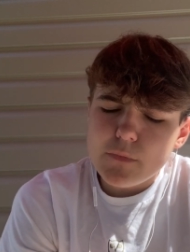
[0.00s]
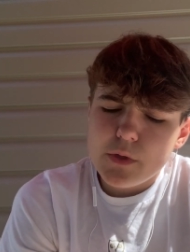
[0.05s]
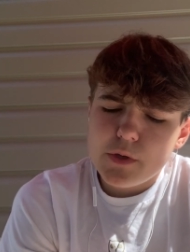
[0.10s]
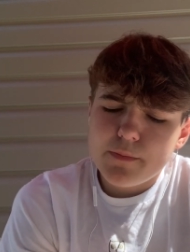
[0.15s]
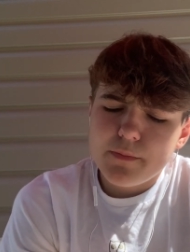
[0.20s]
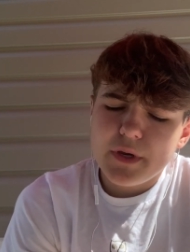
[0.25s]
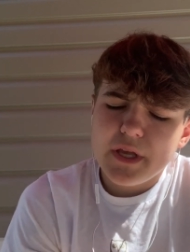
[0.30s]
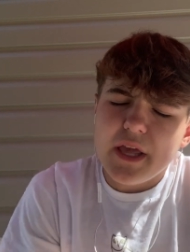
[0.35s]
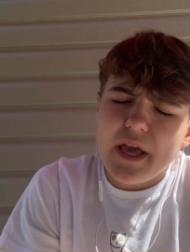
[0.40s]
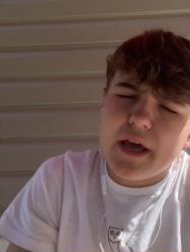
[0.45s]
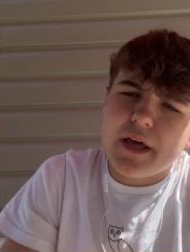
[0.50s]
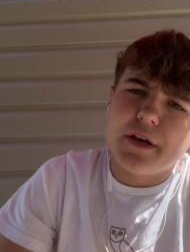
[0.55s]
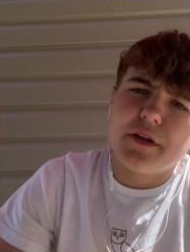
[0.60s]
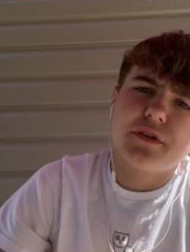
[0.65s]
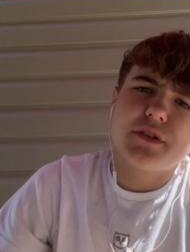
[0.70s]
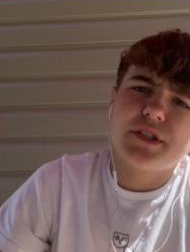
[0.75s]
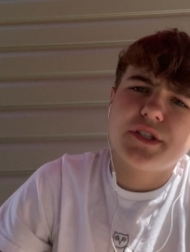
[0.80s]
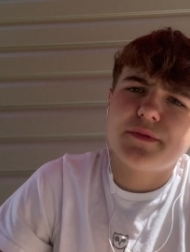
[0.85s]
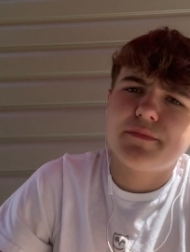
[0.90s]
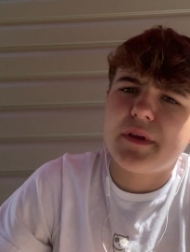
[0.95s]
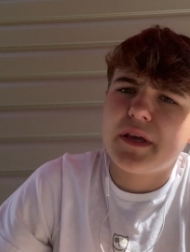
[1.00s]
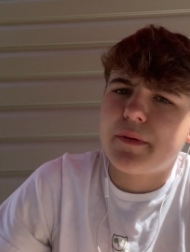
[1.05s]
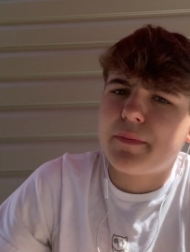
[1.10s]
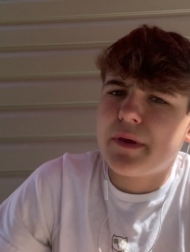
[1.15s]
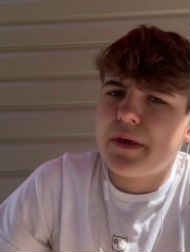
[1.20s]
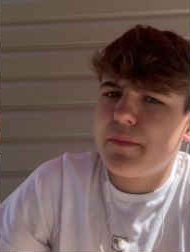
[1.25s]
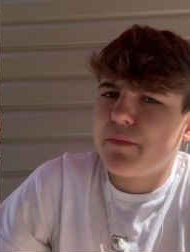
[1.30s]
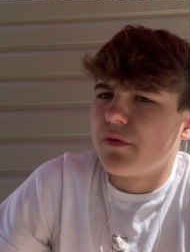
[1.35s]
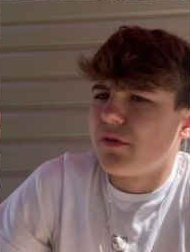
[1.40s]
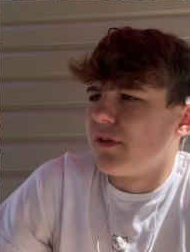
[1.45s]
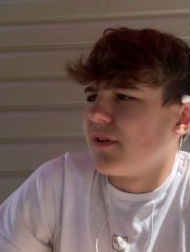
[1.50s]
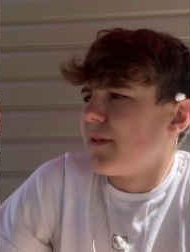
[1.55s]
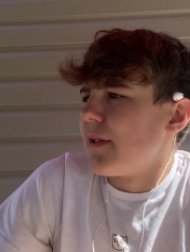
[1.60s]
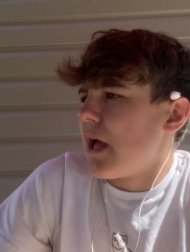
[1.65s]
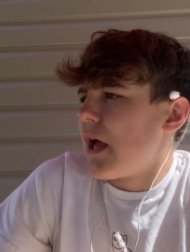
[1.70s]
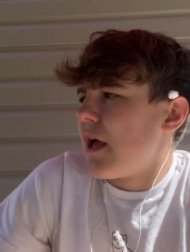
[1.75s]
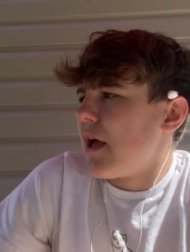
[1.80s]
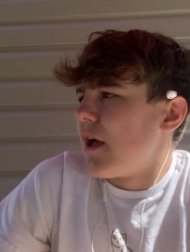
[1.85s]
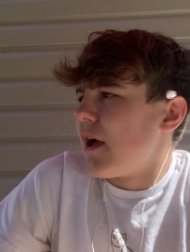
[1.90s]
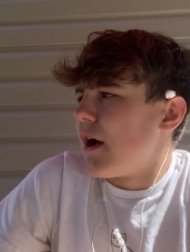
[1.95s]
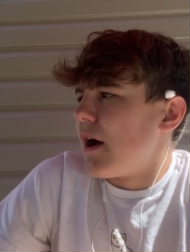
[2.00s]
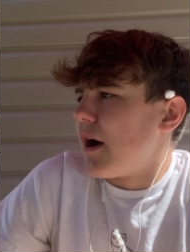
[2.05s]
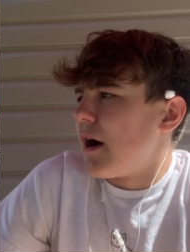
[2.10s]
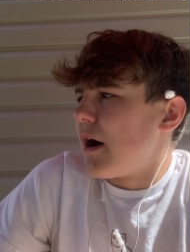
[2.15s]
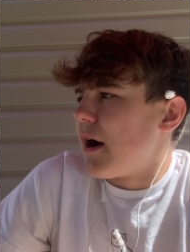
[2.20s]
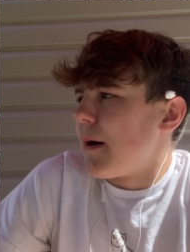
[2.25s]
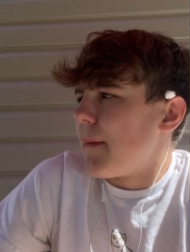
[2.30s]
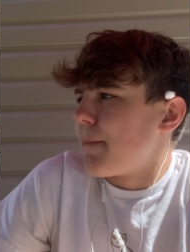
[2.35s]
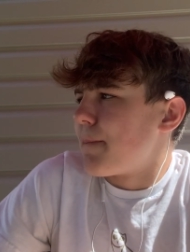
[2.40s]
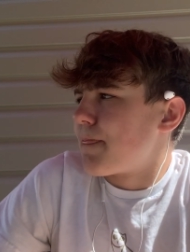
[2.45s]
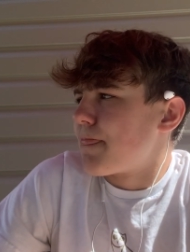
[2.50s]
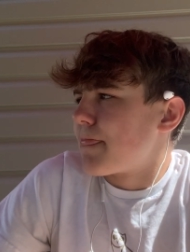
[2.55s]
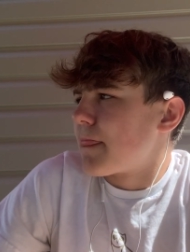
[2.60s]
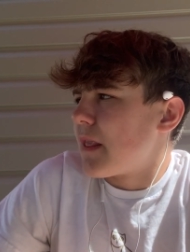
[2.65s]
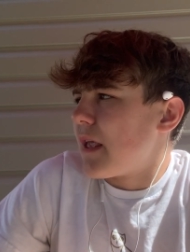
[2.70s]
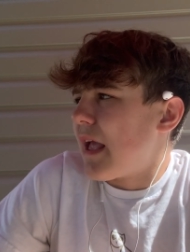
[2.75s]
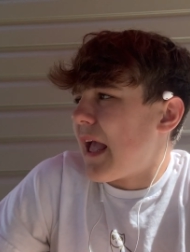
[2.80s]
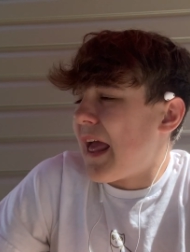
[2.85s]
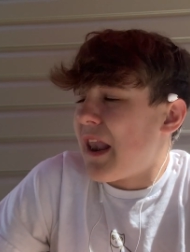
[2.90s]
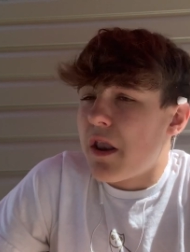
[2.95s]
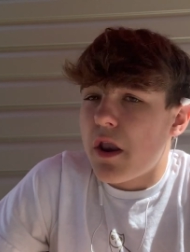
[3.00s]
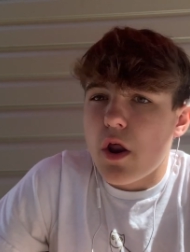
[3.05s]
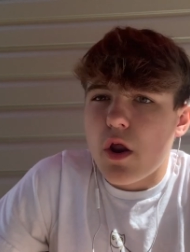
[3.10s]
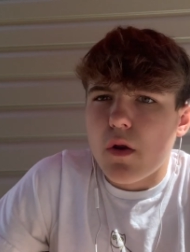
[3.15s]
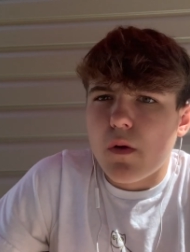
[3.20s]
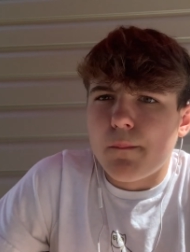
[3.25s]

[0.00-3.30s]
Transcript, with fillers: but yeah, it'll just make people, and